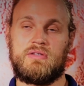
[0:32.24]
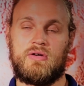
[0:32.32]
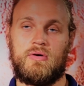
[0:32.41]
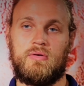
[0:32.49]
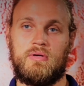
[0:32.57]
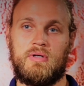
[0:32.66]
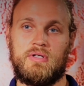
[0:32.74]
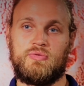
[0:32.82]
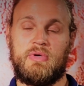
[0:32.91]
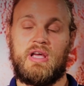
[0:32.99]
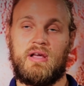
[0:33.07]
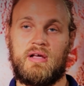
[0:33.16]
so
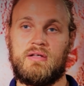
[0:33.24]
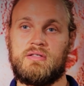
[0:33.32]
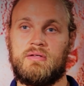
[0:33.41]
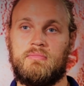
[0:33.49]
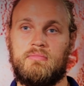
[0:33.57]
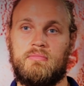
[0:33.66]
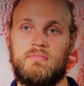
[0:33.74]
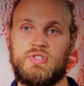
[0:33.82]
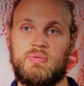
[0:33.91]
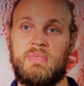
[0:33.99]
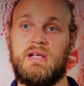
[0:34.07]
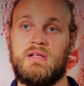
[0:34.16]
we can get
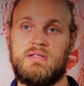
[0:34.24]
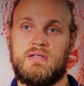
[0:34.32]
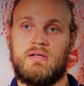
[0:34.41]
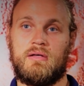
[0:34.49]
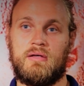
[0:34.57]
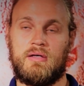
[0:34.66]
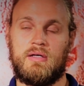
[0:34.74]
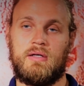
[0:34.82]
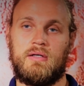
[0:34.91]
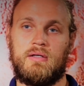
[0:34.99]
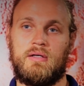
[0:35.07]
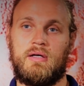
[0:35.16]
some energy,
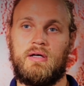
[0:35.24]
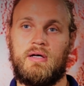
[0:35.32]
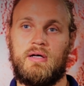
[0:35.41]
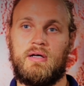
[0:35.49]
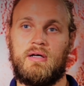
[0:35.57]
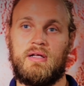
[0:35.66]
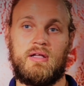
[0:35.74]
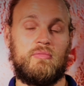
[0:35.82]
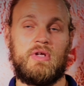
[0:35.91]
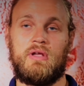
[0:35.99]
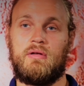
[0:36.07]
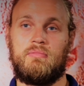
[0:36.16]
and then
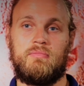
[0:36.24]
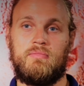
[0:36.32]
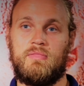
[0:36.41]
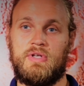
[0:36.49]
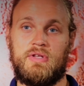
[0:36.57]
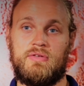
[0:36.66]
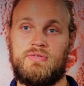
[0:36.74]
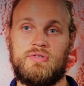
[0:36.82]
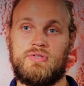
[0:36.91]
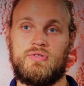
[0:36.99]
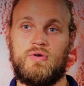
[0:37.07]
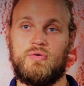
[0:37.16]
we
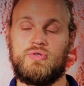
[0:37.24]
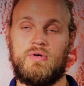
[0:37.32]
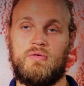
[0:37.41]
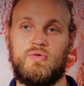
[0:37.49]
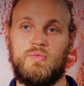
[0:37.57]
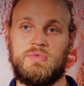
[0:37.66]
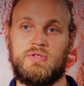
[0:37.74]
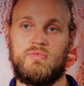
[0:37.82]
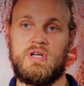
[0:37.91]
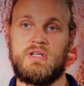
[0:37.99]
just go to our rooms and